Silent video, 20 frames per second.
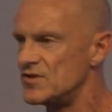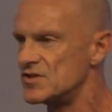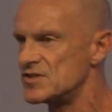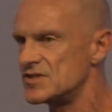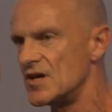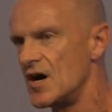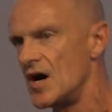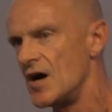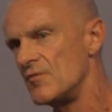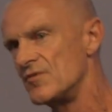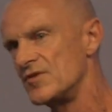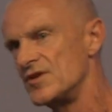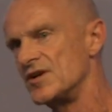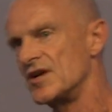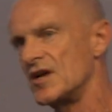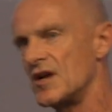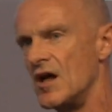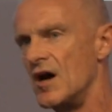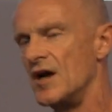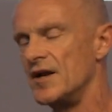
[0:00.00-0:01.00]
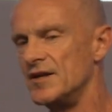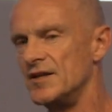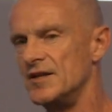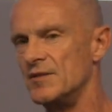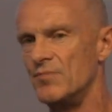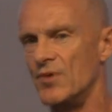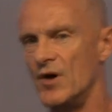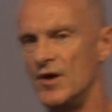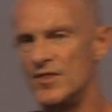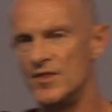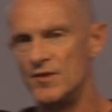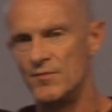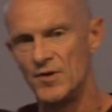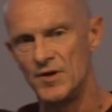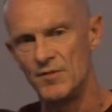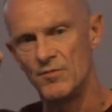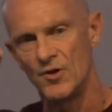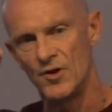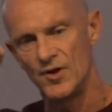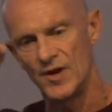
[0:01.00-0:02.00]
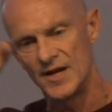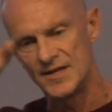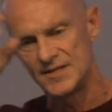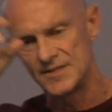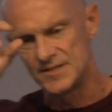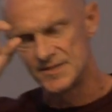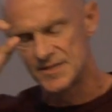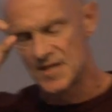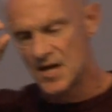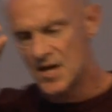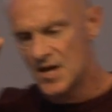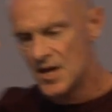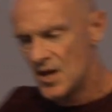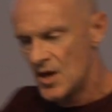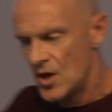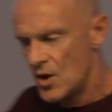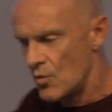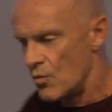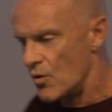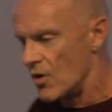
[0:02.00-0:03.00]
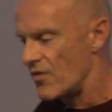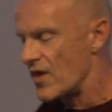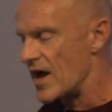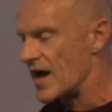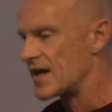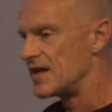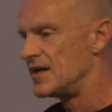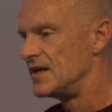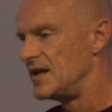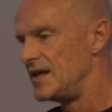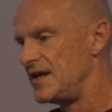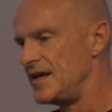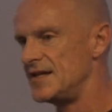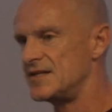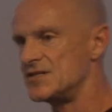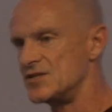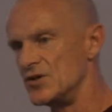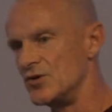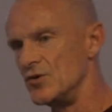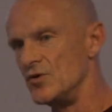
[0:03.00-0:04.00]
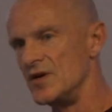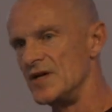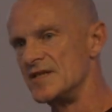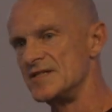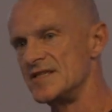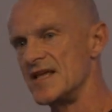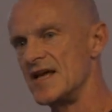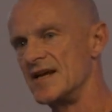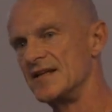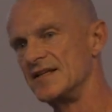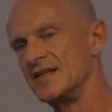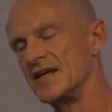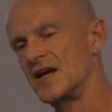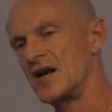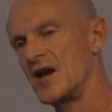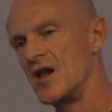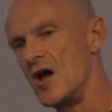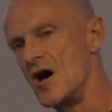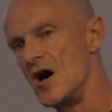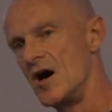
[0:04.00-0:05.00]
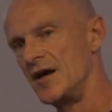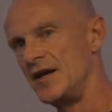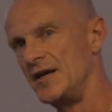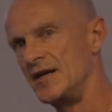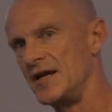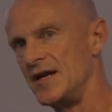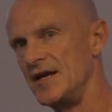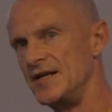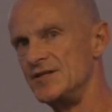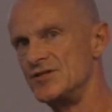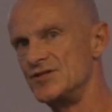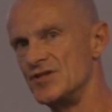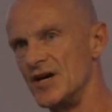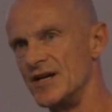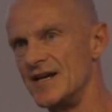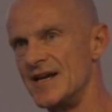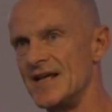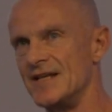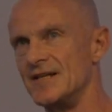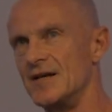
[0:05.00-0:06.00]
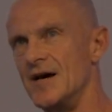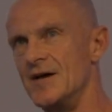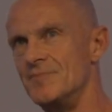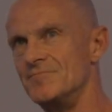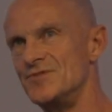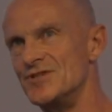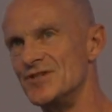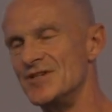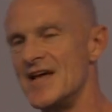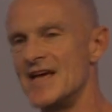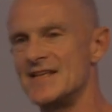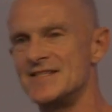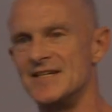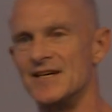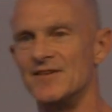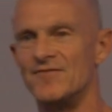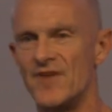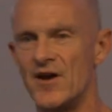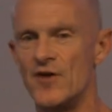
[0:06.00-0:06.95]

if you start with the decline in the, in the bee pollinators, what that can lead to is then a decline in gene um, genetic